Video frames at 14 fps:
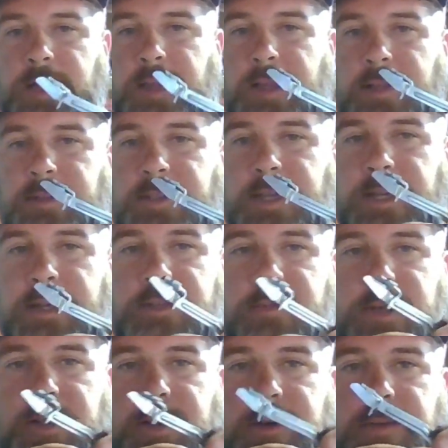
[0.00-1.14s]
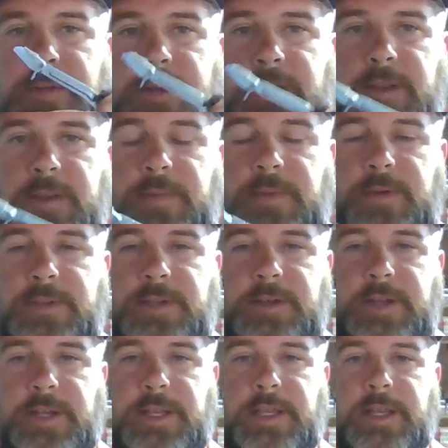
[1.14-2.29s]
inside as well. I'm also
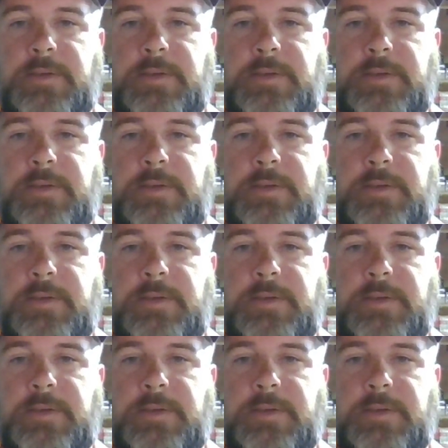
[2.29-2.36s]
going to